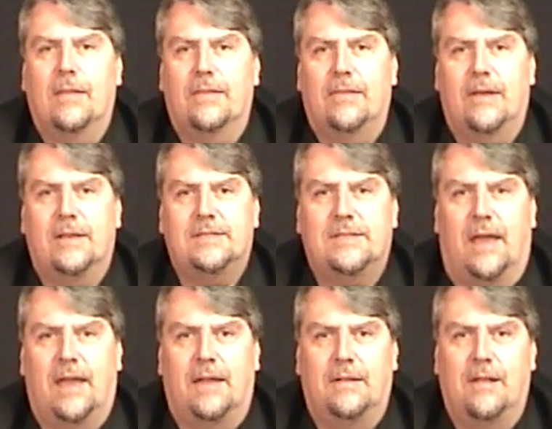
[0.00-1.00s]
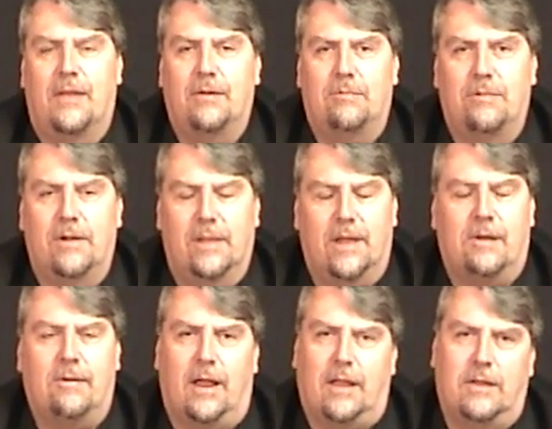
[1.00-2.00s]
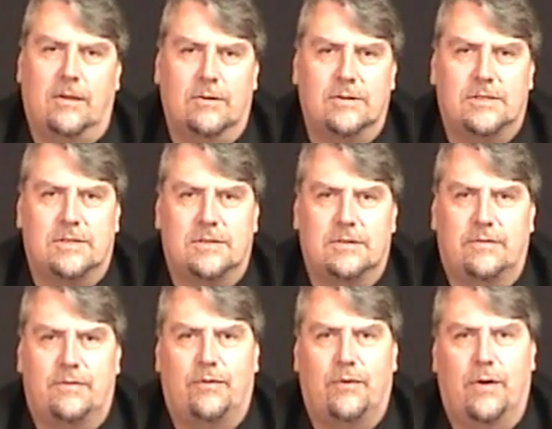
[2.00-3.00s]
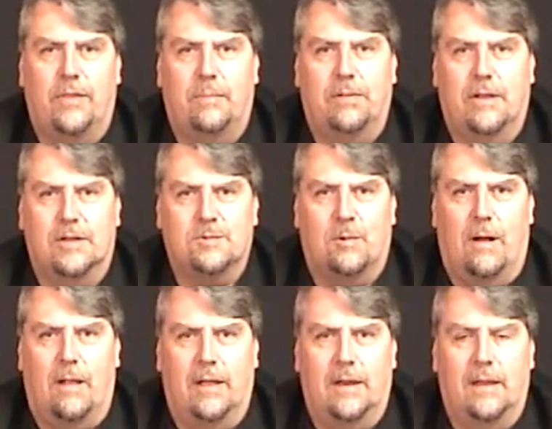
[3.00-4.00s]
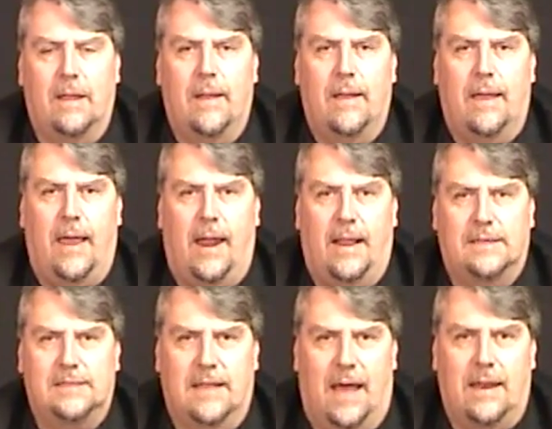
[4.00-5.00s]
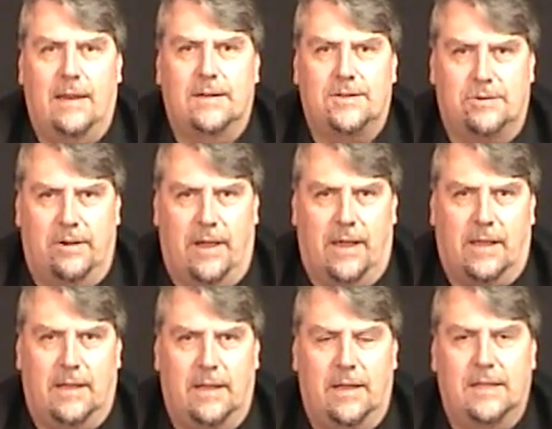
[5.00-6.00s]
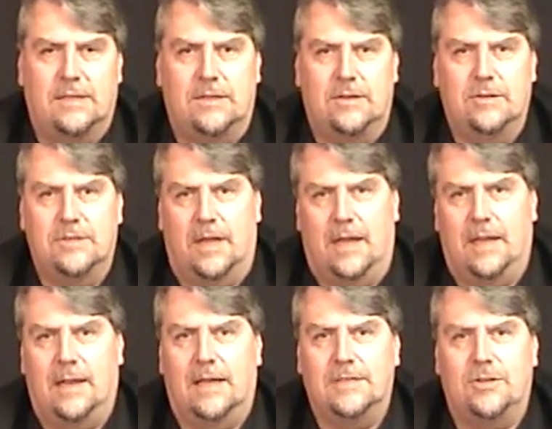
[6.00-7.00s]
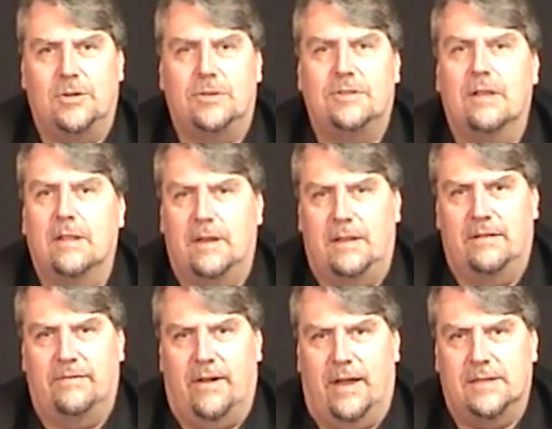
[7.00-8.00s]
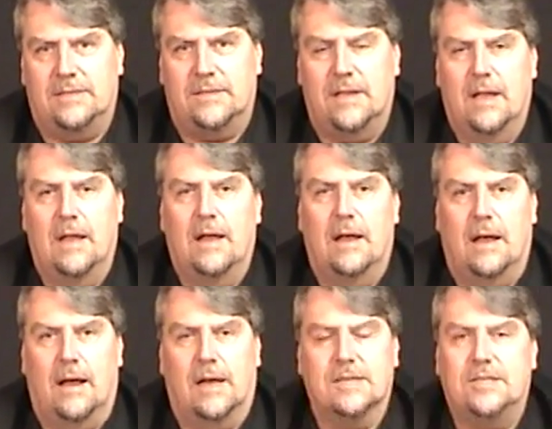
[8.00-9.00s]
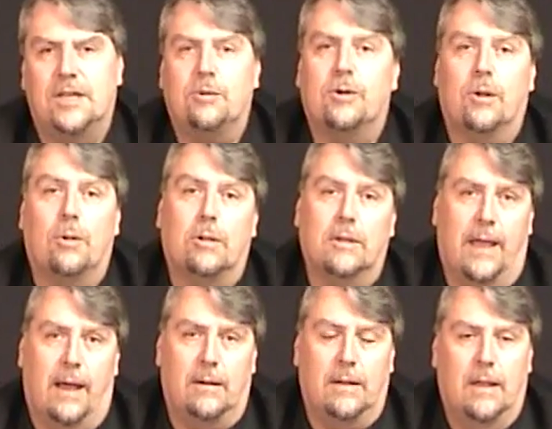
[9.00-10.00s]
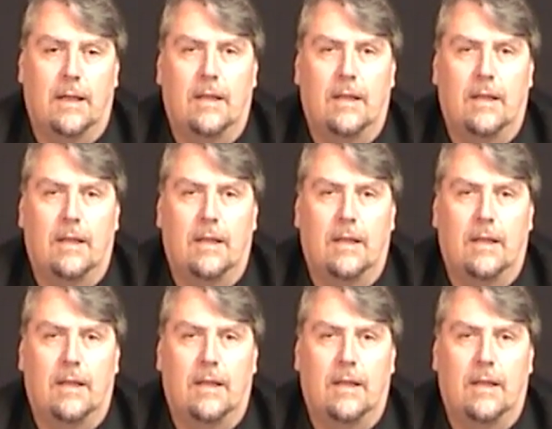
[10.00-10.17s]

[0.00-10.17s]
There's another really great use for the Plus wallet, and it's not a trick. It's using it as a utility device, a secret holdout.